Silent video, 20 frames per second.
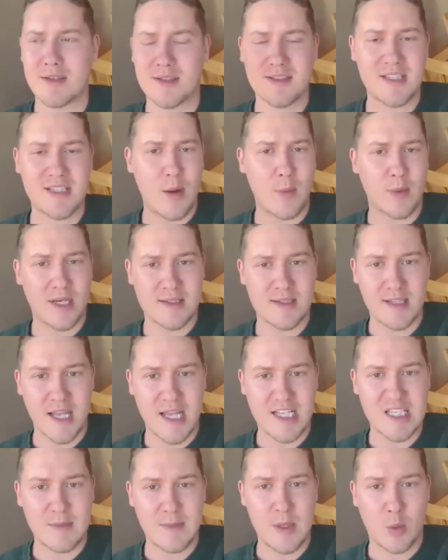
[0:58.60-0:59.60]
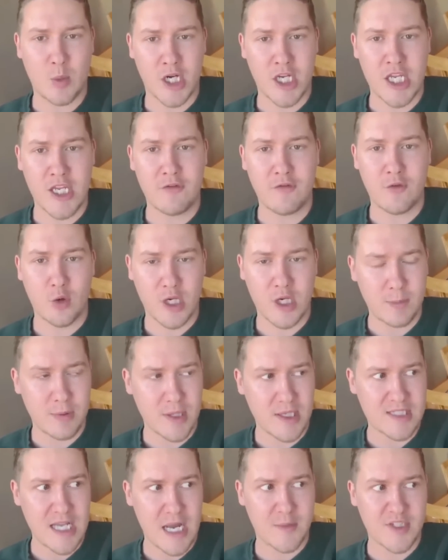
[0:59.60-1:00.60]
understand what it's like to be working
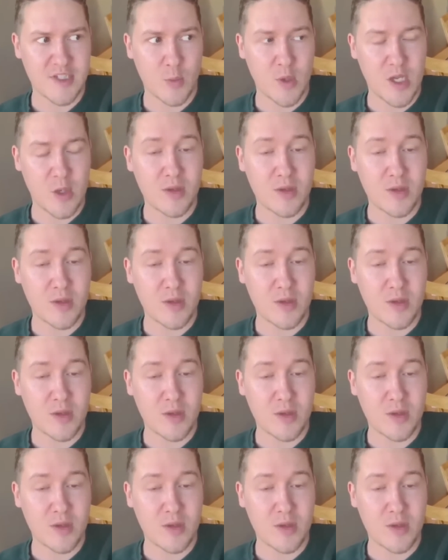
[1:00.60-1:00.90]
40 plus hours